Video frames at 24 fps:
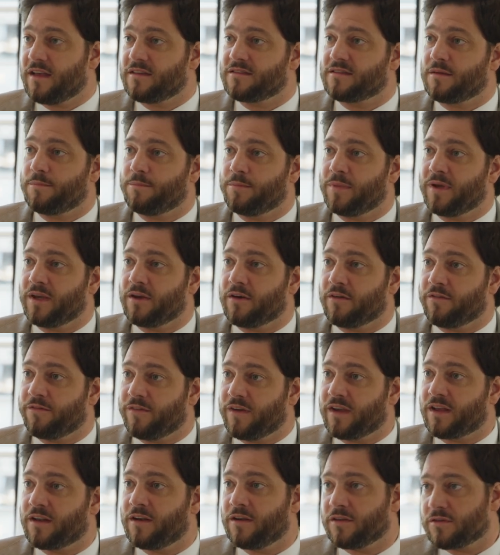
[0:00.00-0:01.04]
a bigger
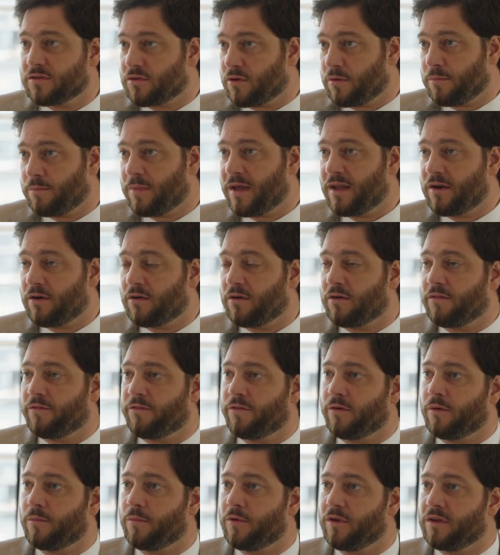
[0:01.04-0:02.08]
thickness or better
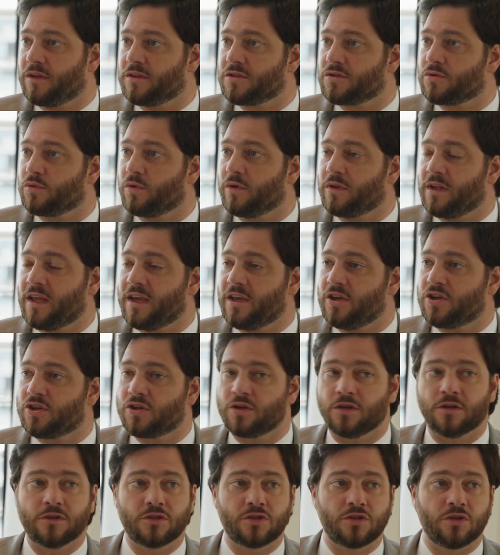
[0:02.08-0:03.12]
thermal
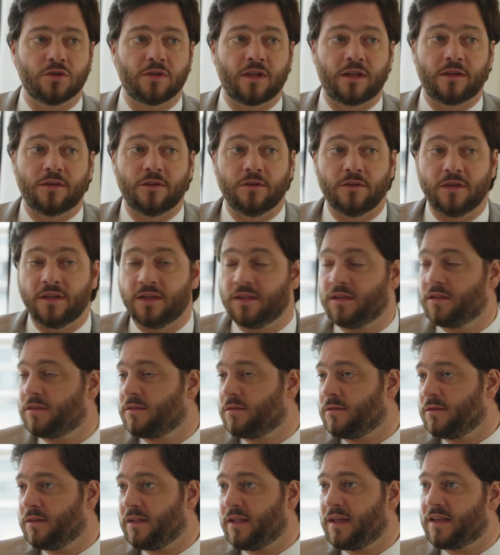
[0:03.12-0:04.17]
insulation, so that you need
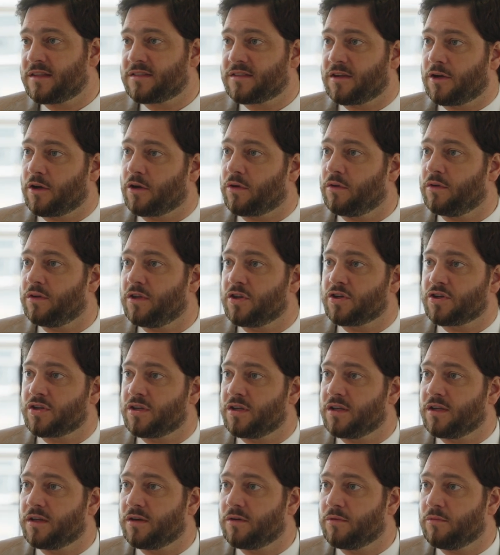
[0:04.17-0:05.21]
less air
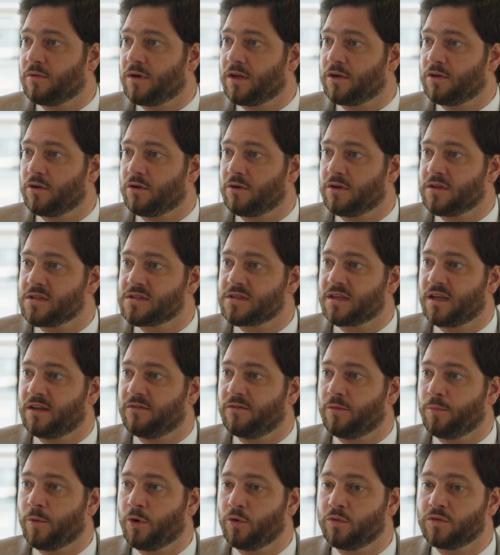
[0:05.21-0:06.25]
conditioning when you're inside
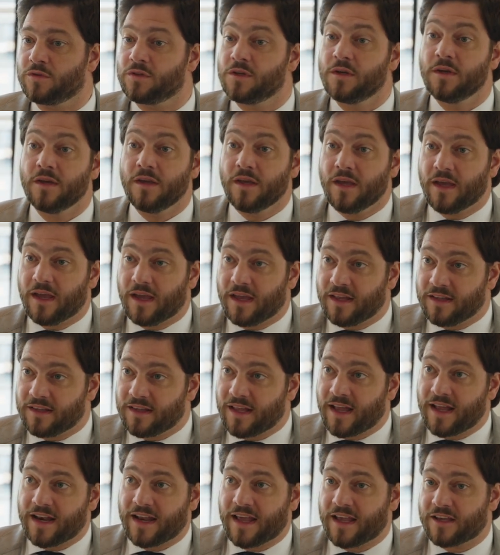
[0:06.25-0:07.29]
the boat. And
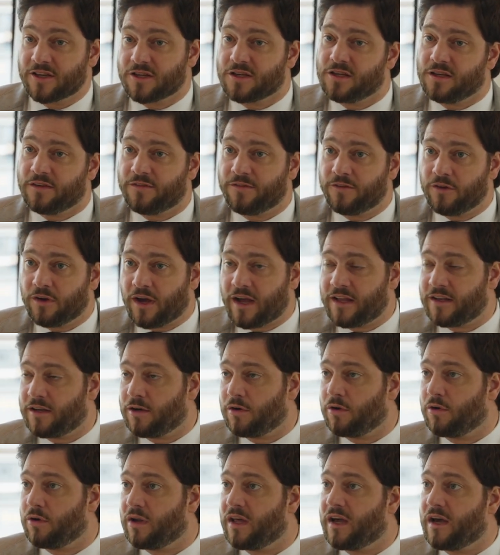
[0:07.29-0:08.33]
that actually, if you add it
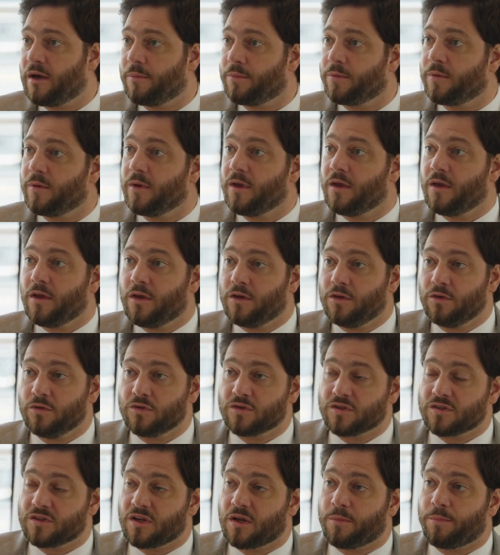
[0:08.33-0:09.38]
all up,
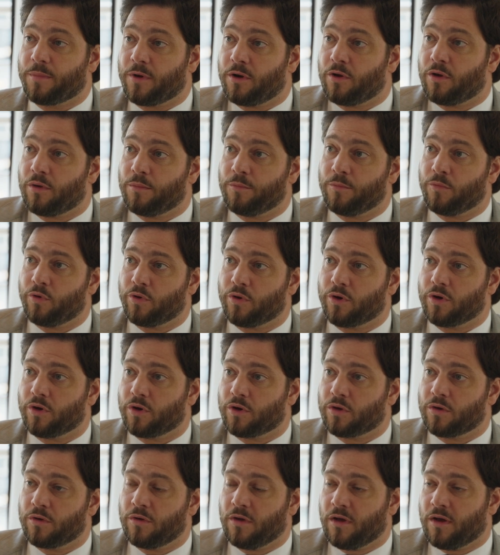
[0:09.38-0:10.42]
uses up a lot more
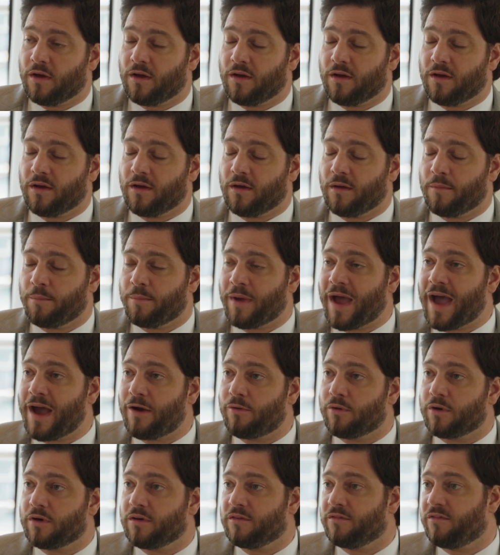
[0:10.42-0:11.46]

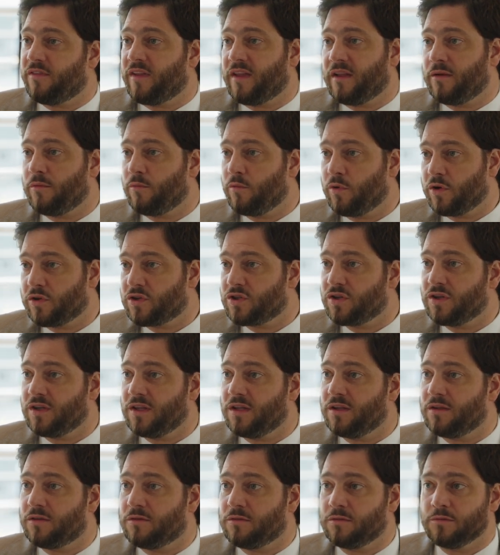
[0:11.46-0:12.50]
power than what you
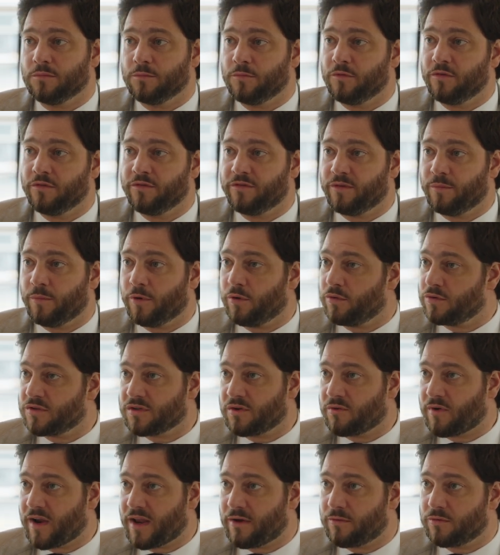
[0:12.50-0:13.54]
need to move the boats
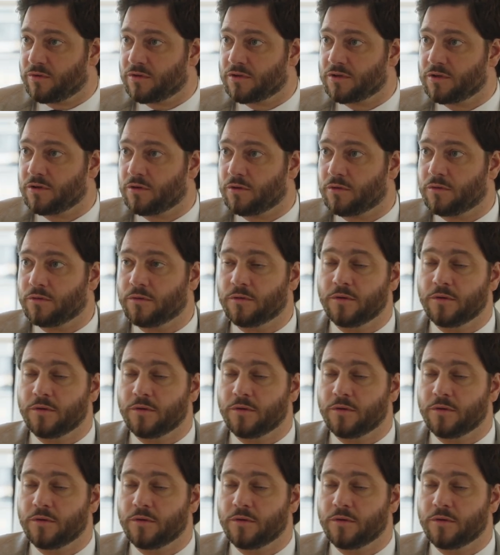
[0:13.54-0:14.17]
around. So